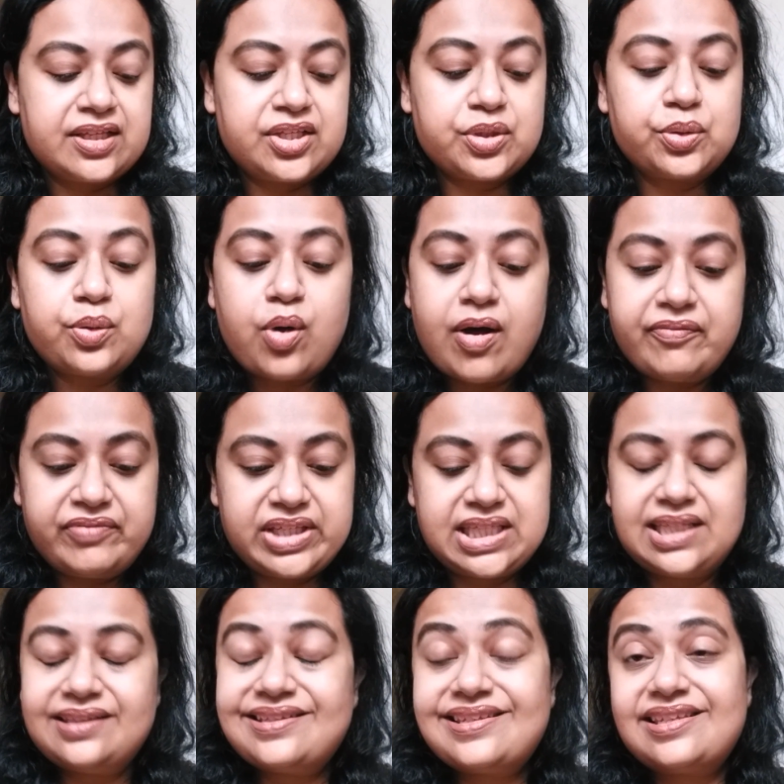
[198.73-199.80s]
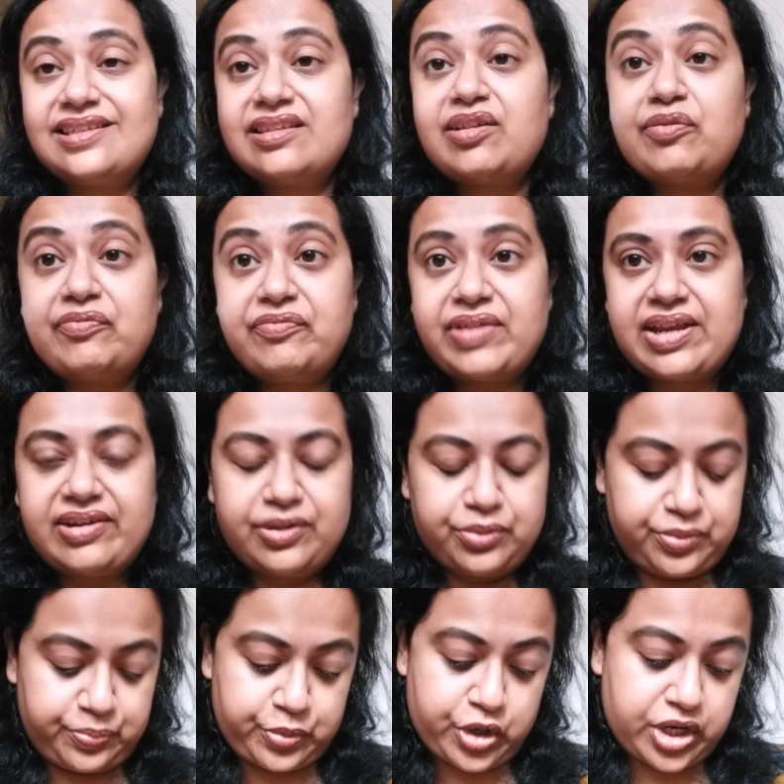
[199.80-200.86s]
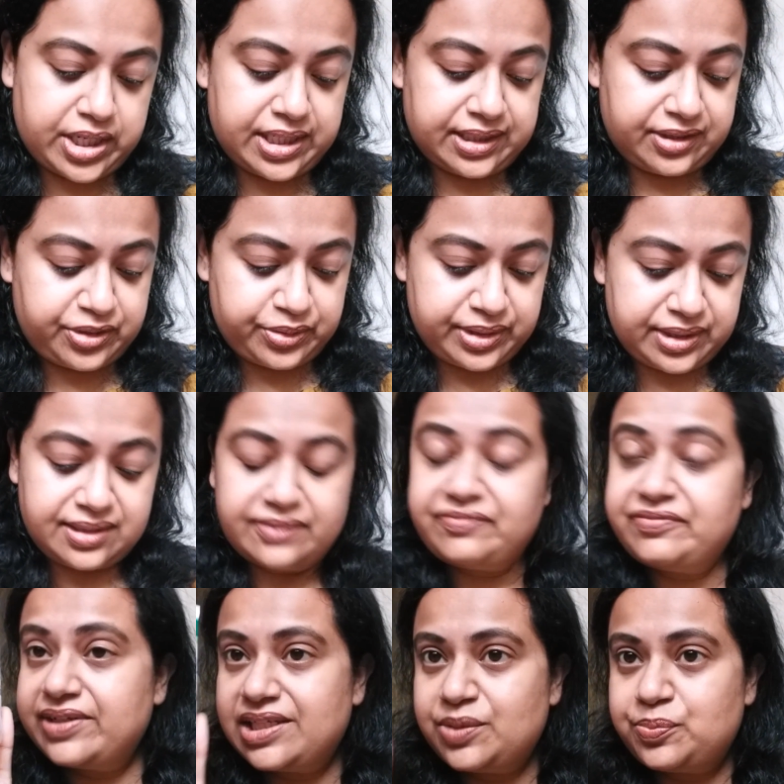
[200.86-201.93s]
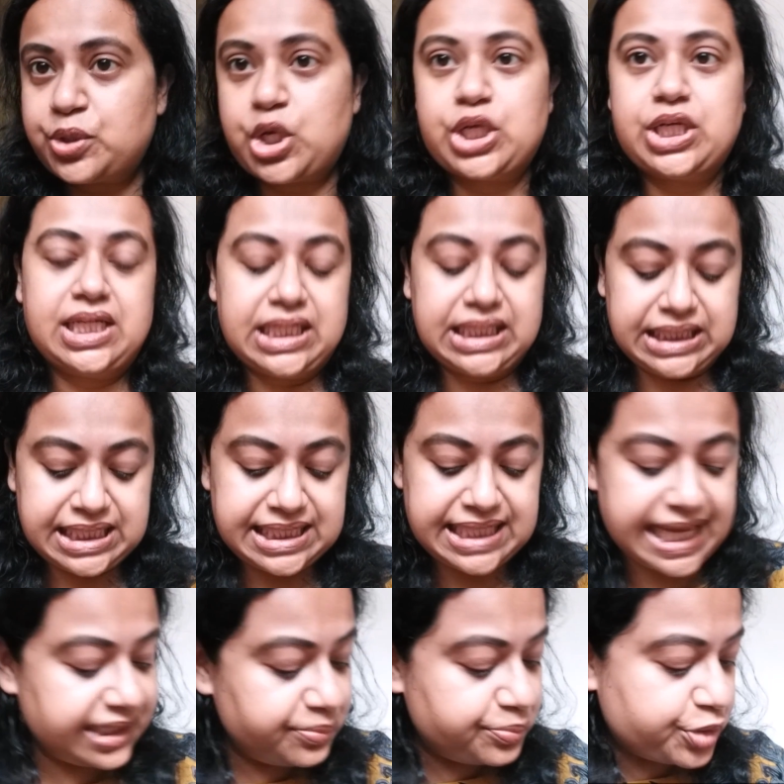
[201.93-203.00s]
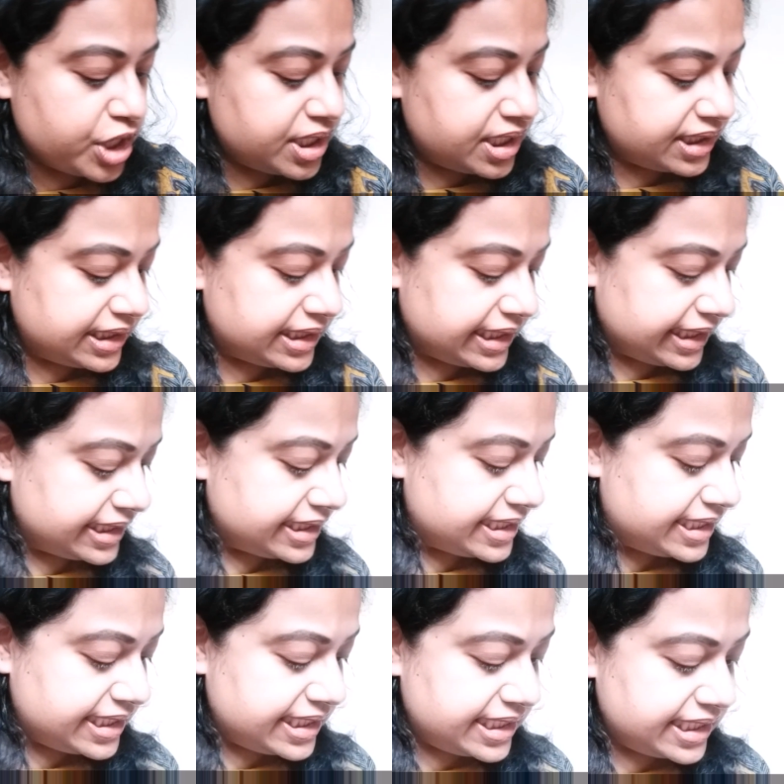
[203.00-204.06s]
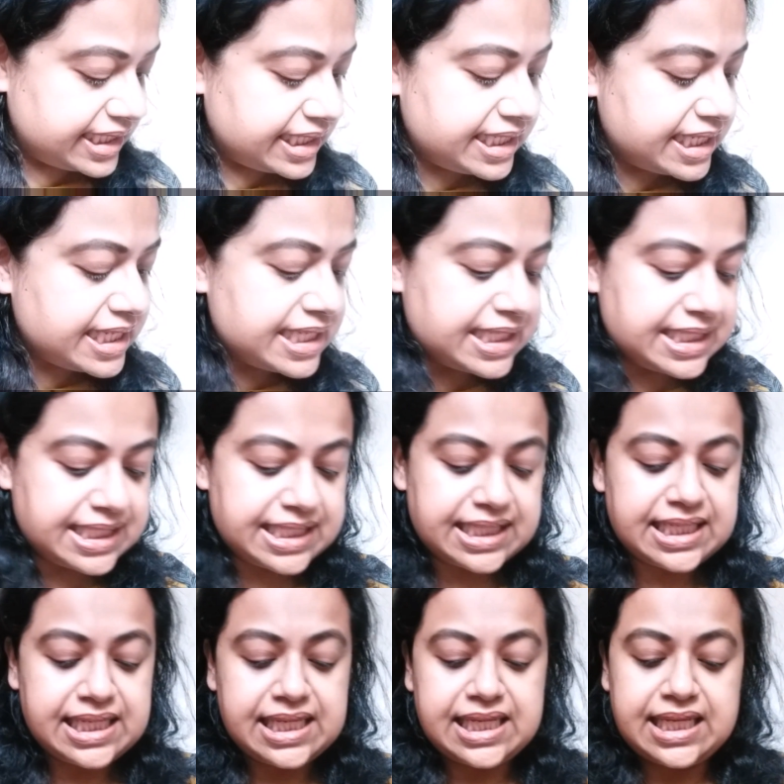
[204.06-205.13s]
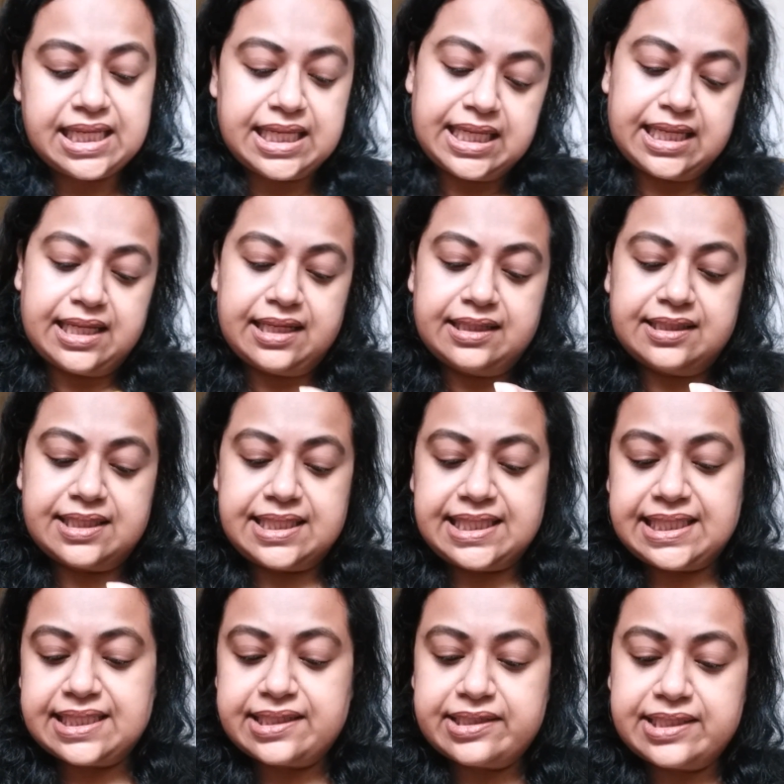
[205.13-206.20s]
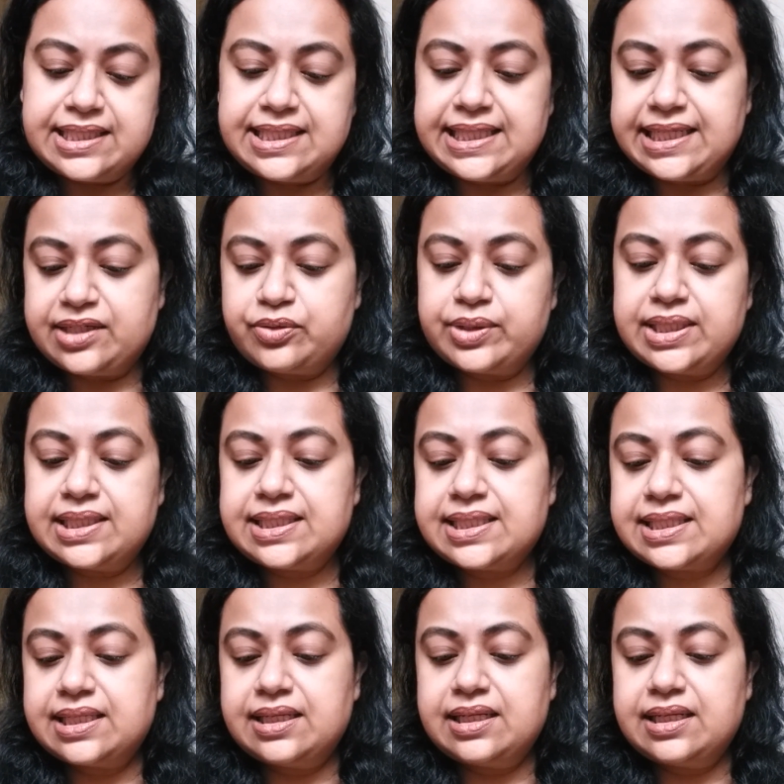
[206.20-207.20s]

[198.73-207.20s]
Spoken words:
So obviously this is a very good product. This is the first product. The second product that I can see is the Seer Secrets